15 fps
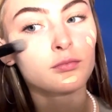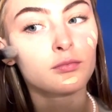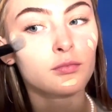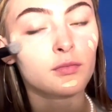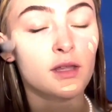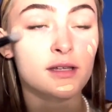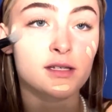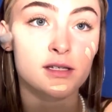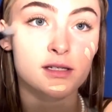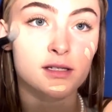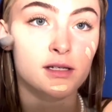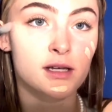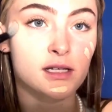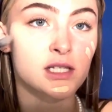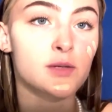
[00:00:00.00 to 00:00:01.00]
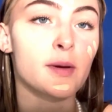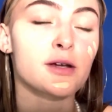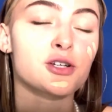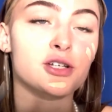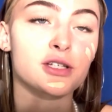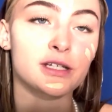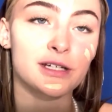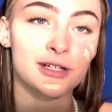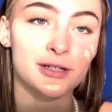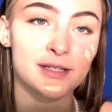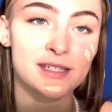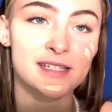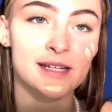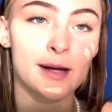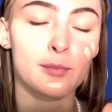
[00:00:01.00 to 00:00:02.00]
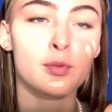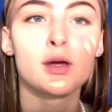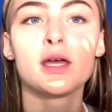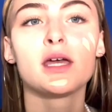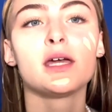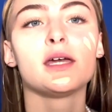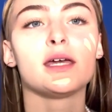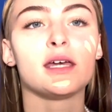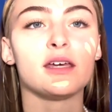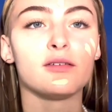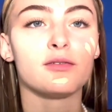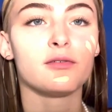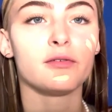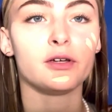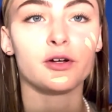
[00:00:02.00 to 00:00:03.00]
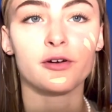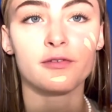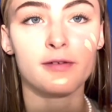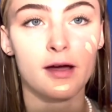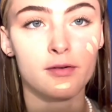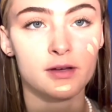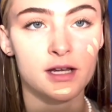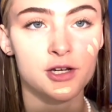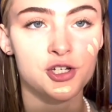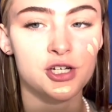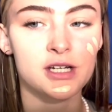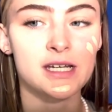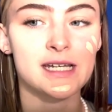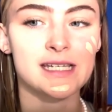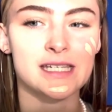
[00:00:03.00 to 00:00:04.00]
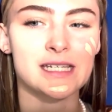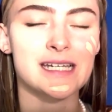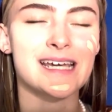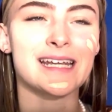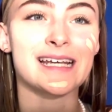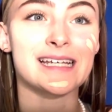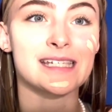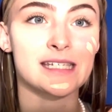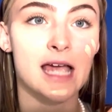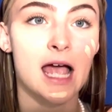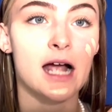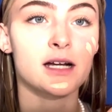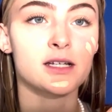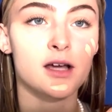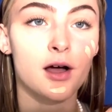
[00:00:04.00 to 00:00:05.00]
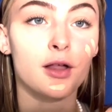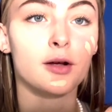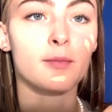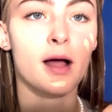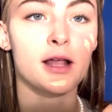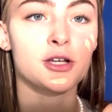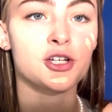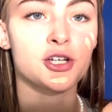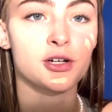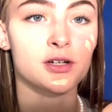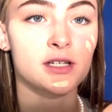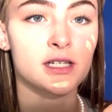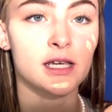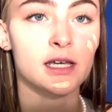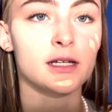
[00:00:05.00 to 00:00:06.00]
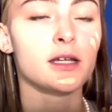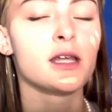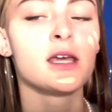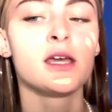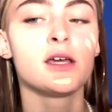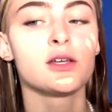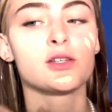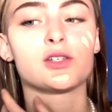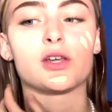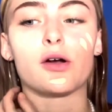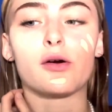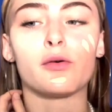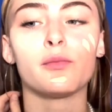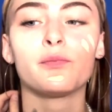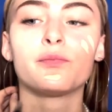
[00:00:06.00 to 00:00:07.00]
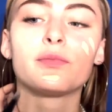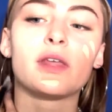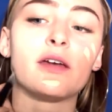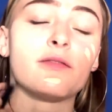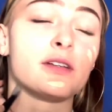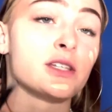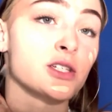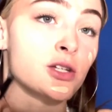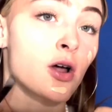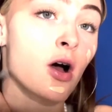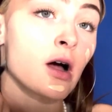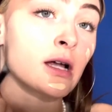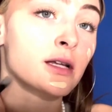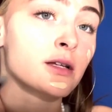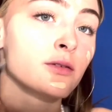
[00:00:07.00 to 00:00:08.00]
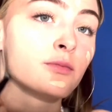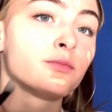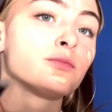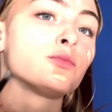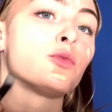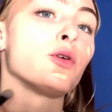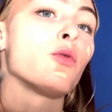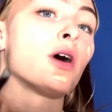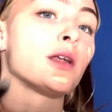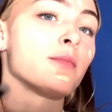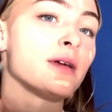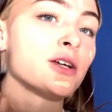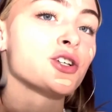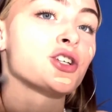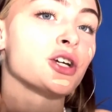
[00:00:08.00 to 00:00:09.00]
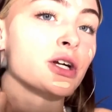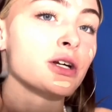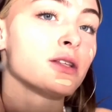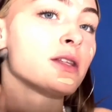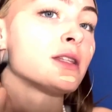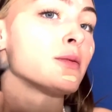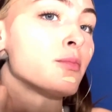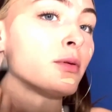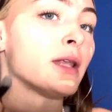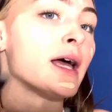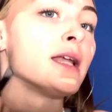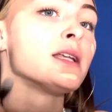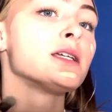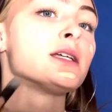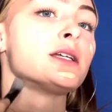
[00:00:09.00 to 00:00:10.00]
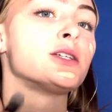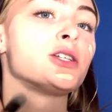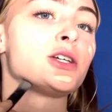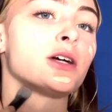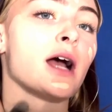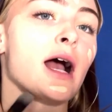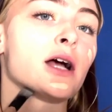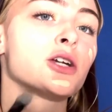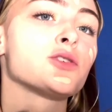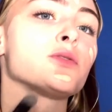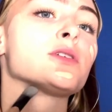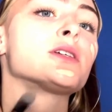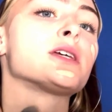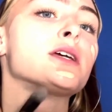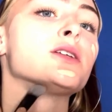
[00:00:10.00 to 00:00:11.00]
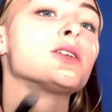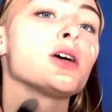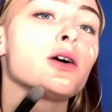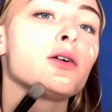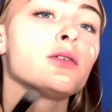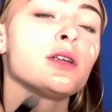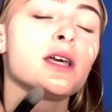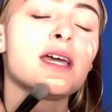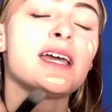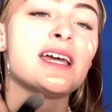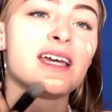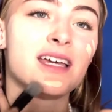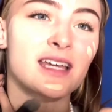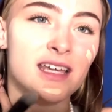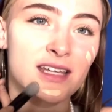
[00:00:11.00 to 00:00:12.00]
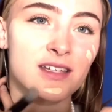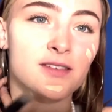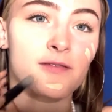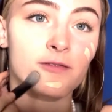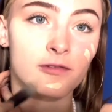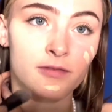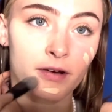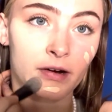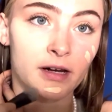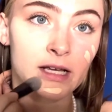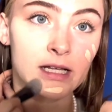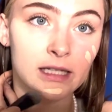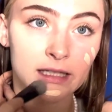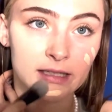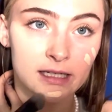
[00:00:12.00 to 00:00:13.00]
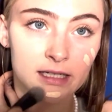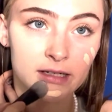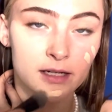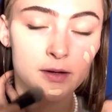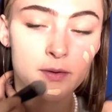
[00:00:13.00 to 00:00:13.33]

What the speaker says: This is especially a good step if your foundation isn't an exact color match to your skin. So if it's not, we want to make sure that the blend into your actual skin tone is very clean.